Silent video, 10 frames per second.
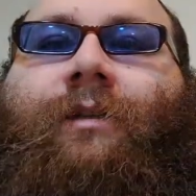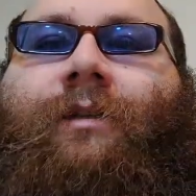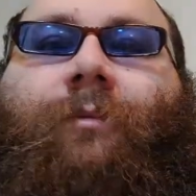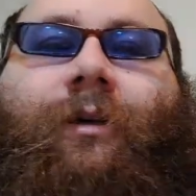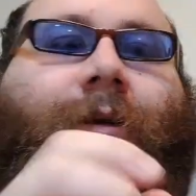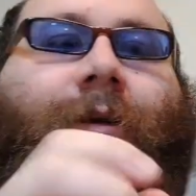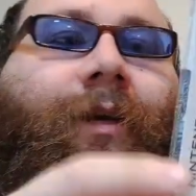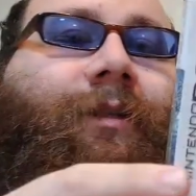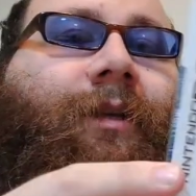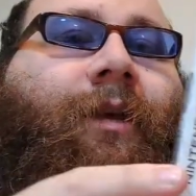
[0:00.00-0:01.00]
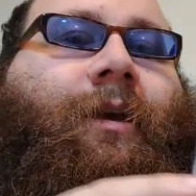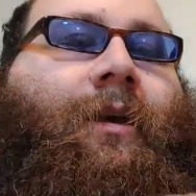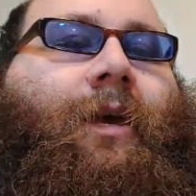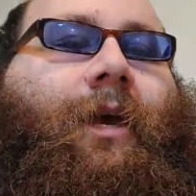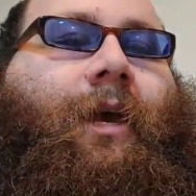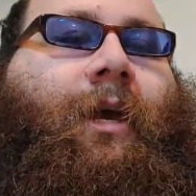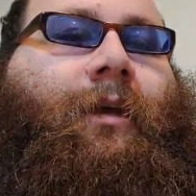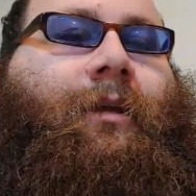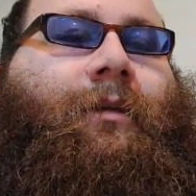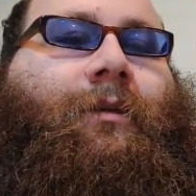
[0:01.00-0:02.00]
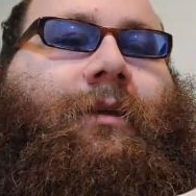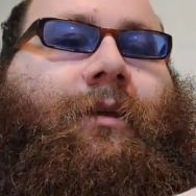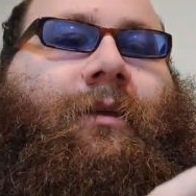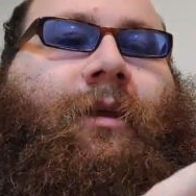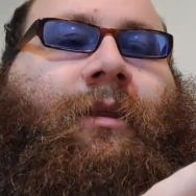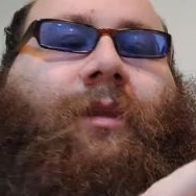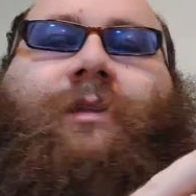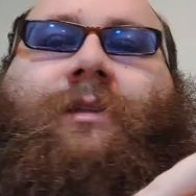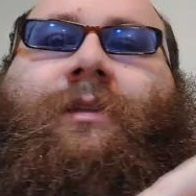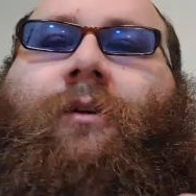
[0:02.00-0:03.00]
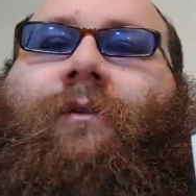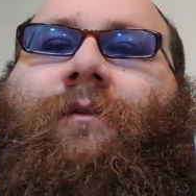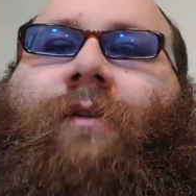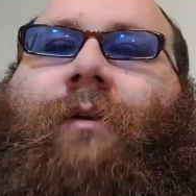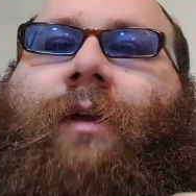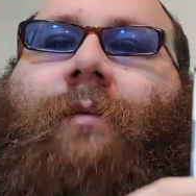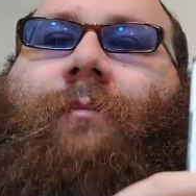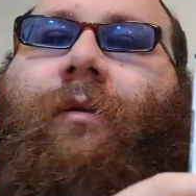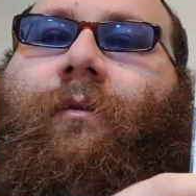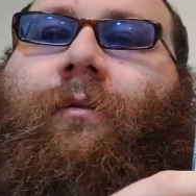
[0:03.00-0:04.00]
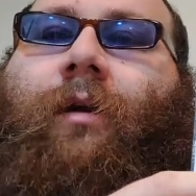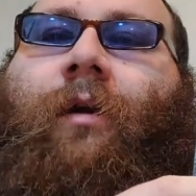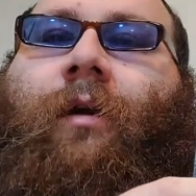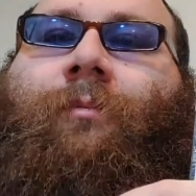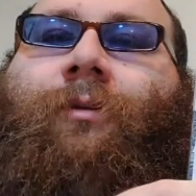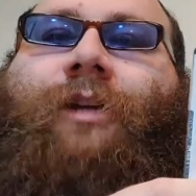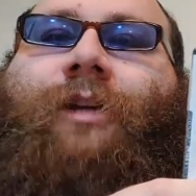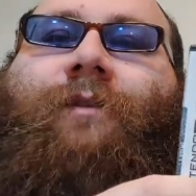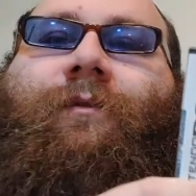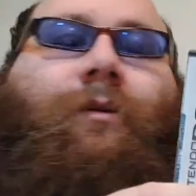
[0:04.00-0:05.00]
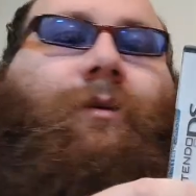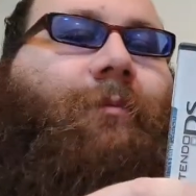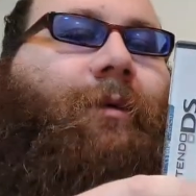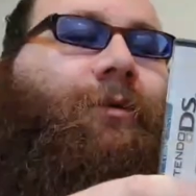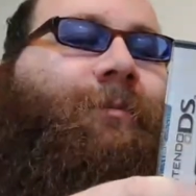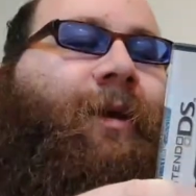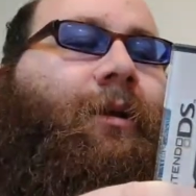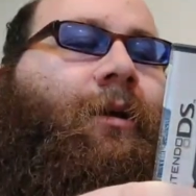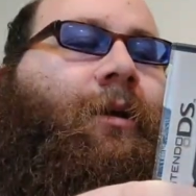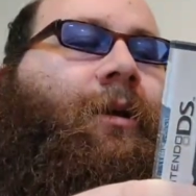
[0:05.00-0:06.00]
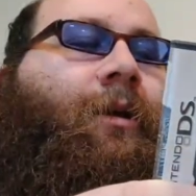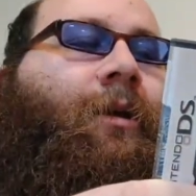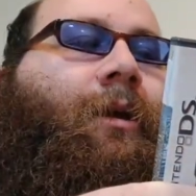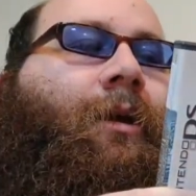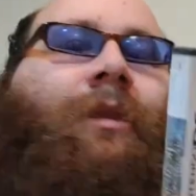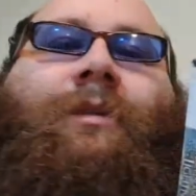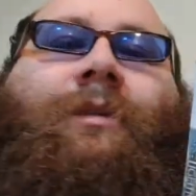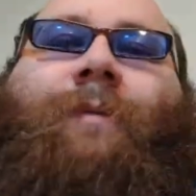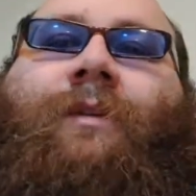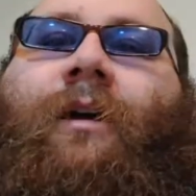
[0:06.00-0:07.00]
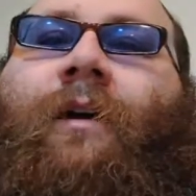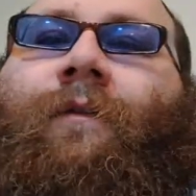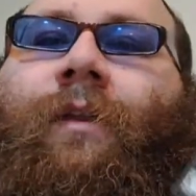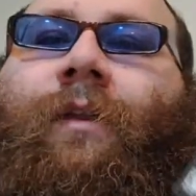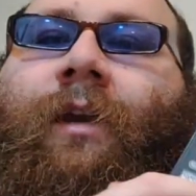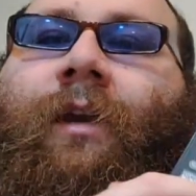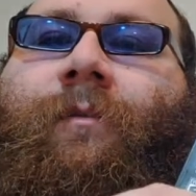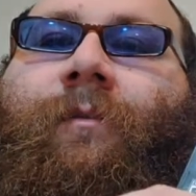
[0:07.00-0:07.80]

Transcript: book series, and I think this is the only video game, Percy Jackson video game that was made. This is based off the infamous